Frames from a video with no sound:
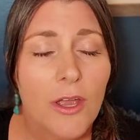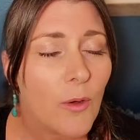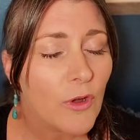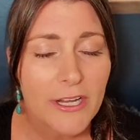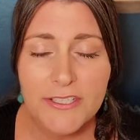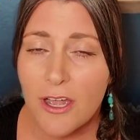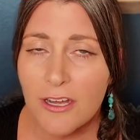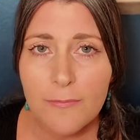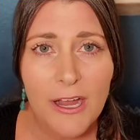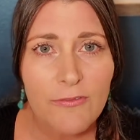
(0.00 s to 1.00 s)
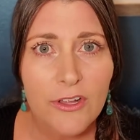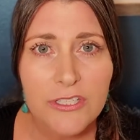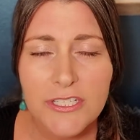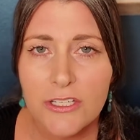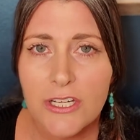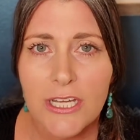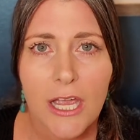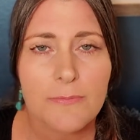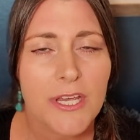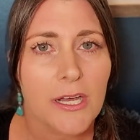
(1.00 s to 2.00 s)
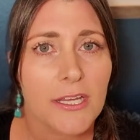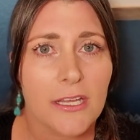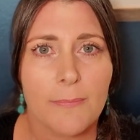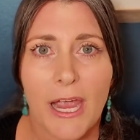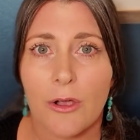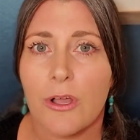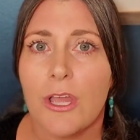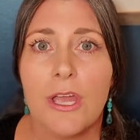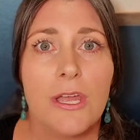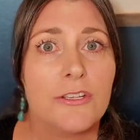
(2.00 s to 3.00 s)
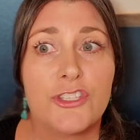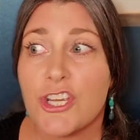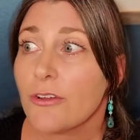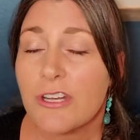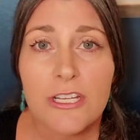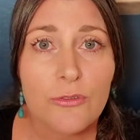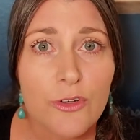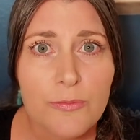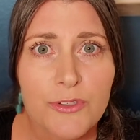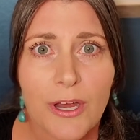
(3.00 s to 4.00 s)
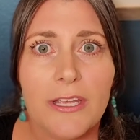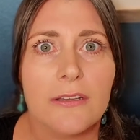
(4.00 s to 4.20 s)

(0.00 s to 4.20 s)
When I talk about volunteering, I'm talking about charity groups, right?